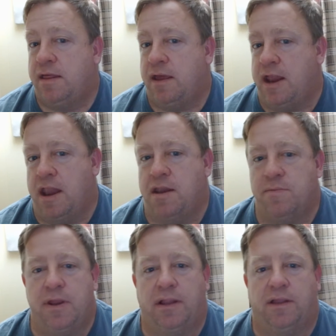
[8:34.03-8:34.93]
And in the
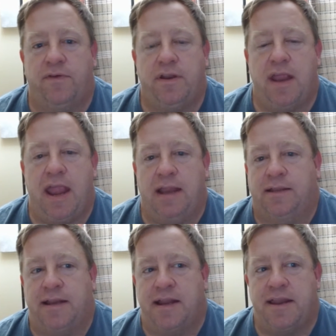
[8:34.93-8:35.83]
middle of it,
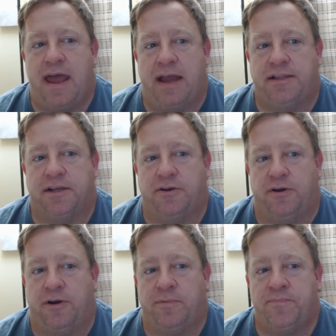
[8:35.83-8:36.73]
alien attacks
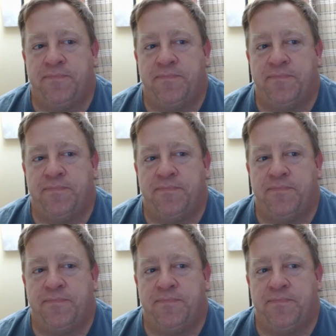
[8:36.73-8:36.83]
occur.